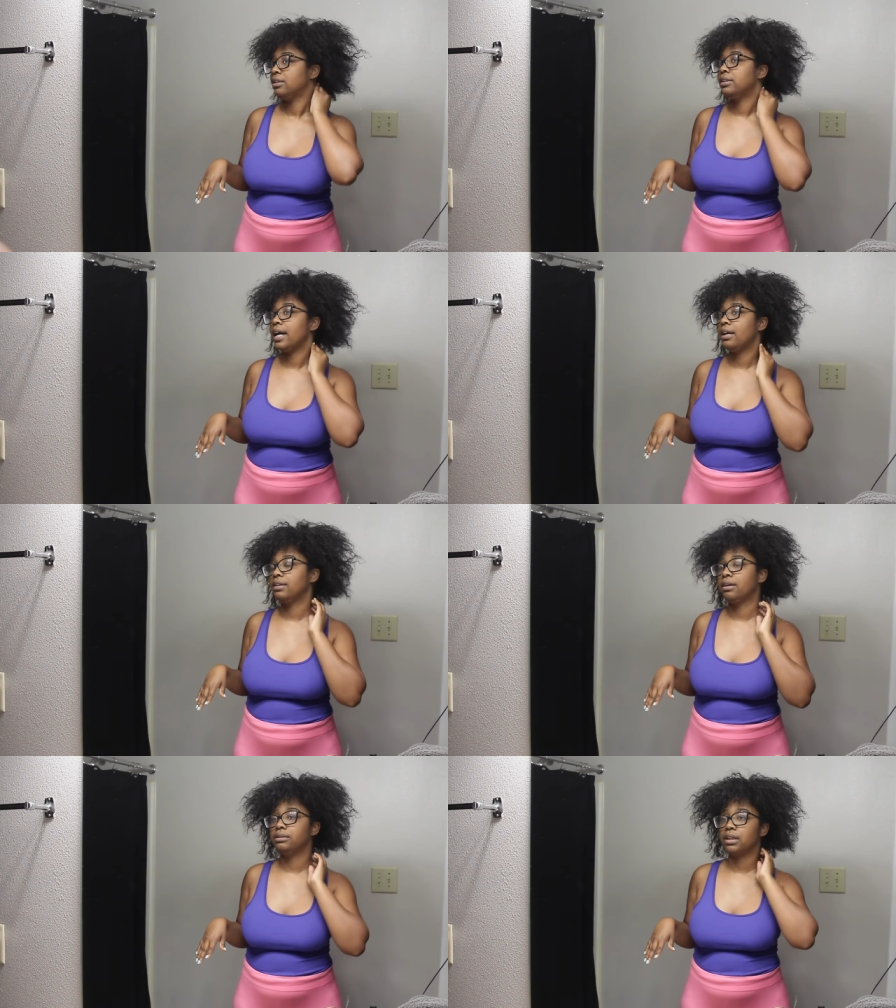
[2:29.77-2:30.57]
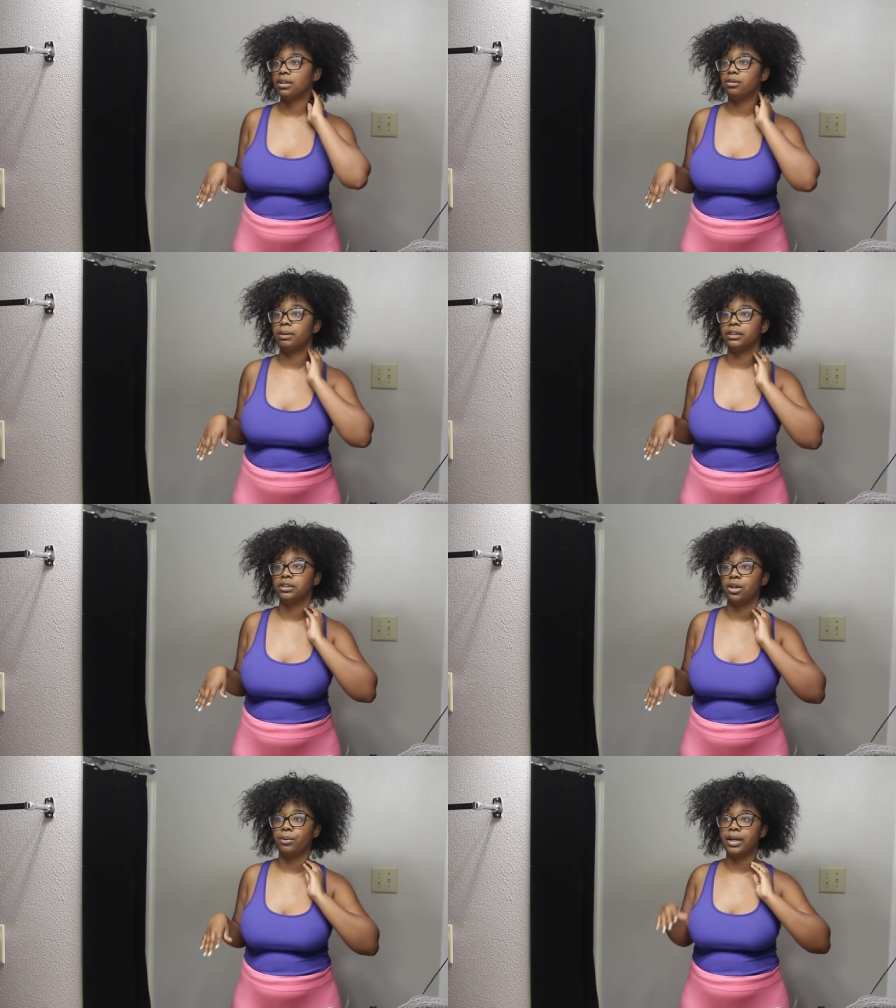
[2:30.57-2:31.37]
down that was under my
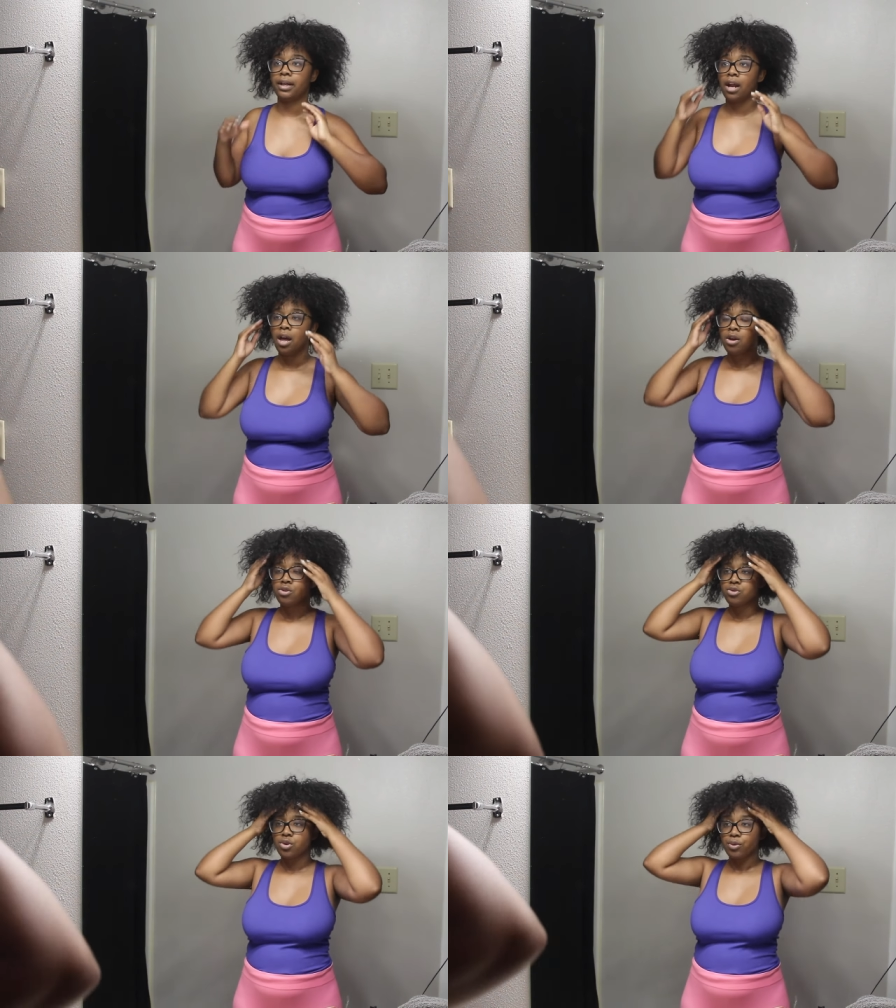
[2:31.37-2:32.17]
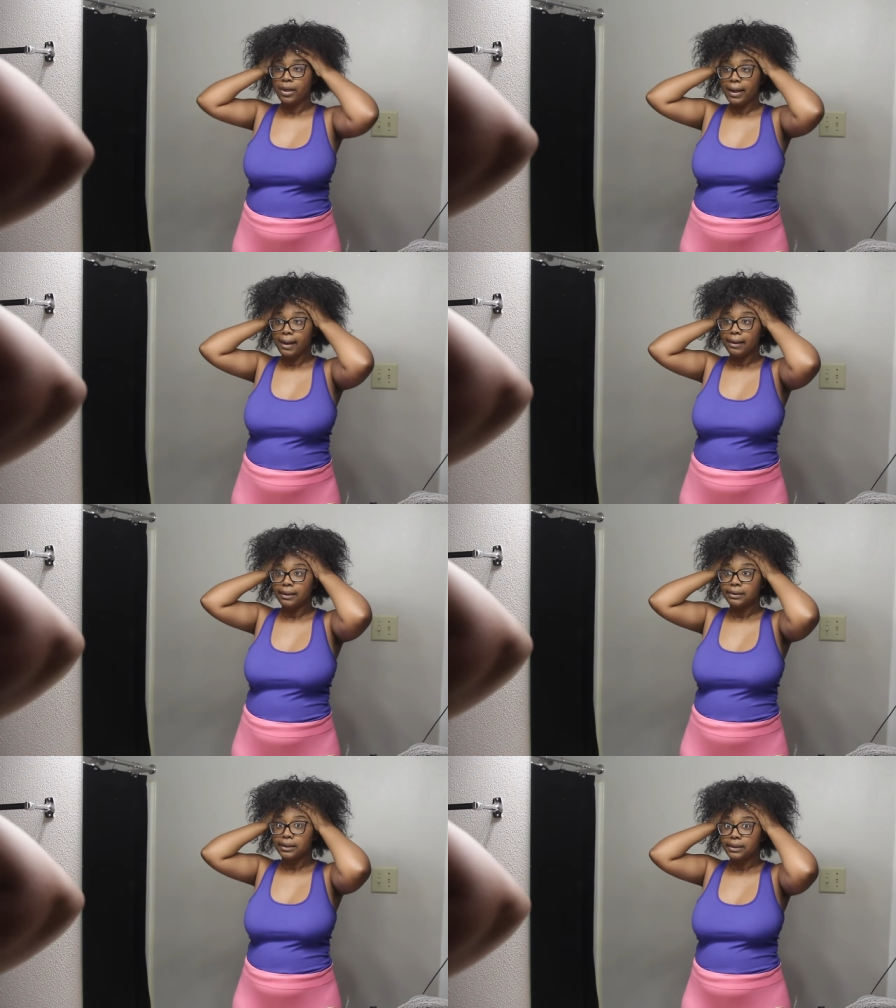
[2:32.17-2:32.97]
sew-in so yeah
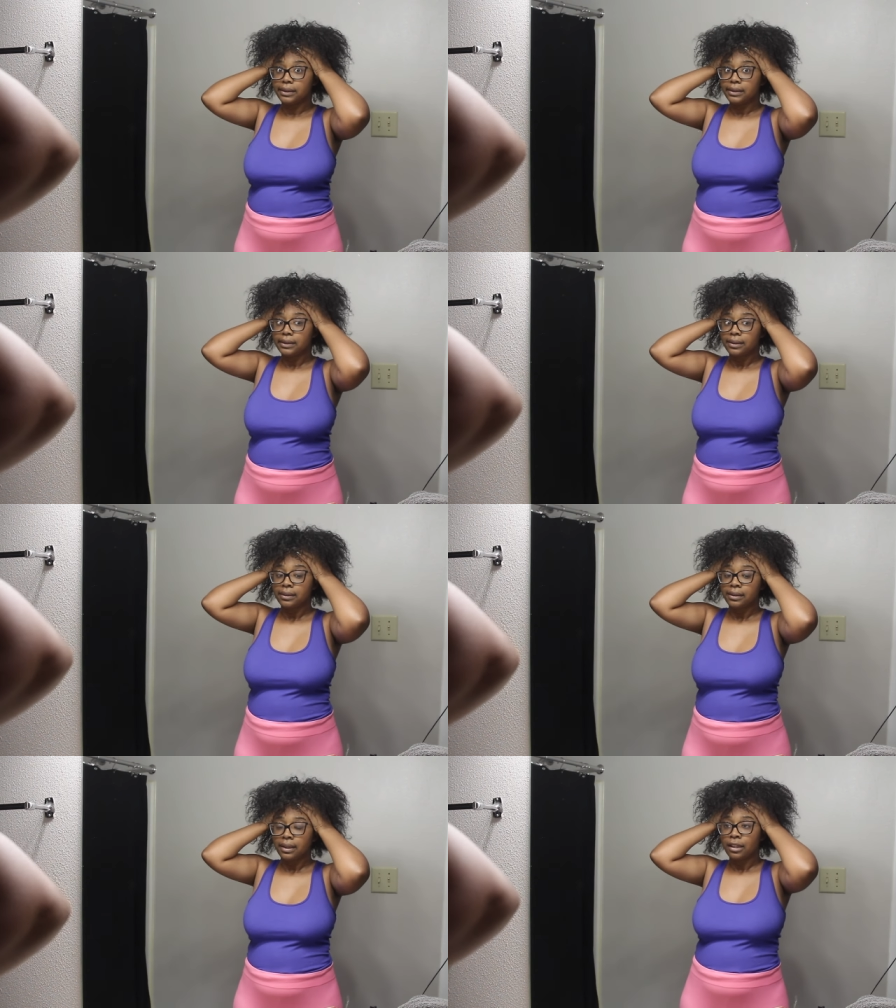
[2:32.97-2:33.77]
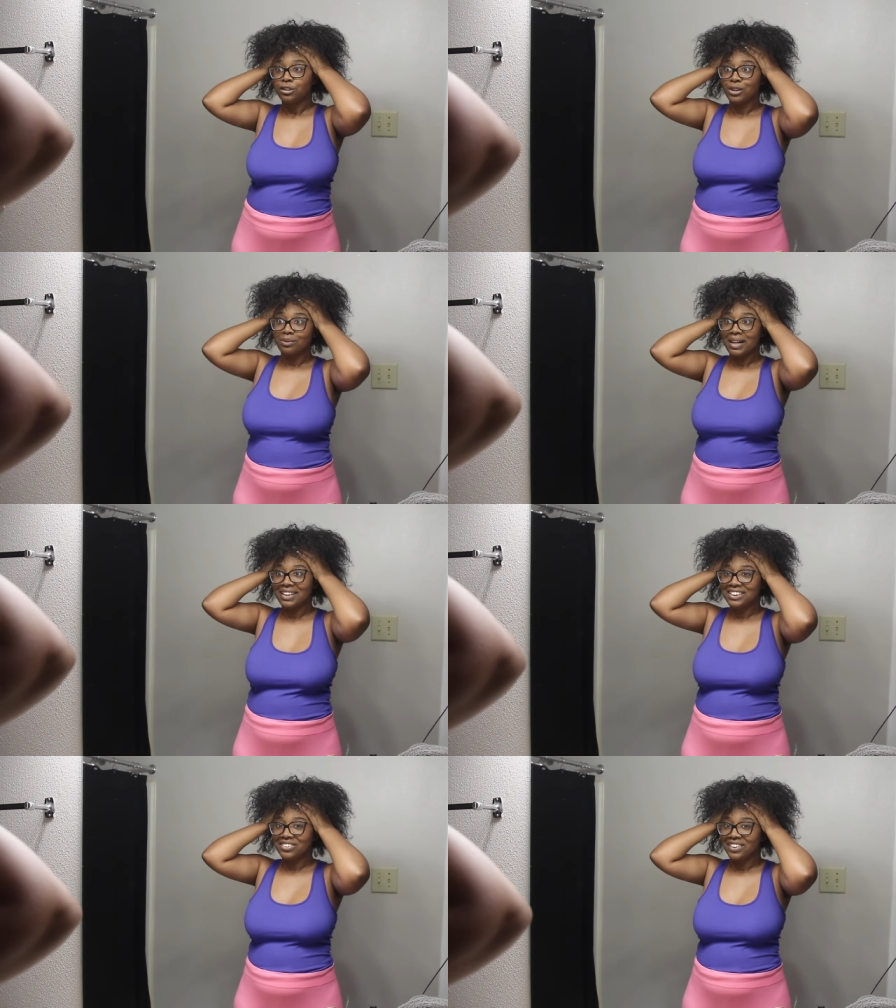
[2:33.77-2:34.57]
let's just jump right
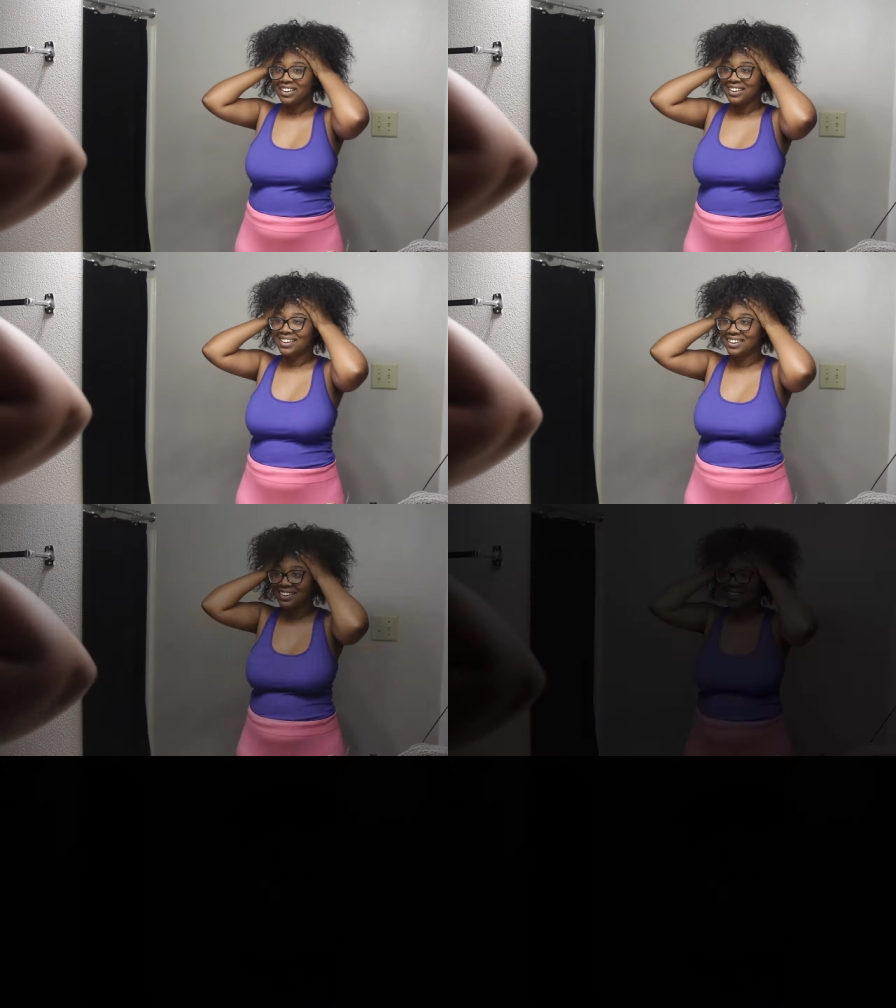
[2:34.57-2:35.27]
into it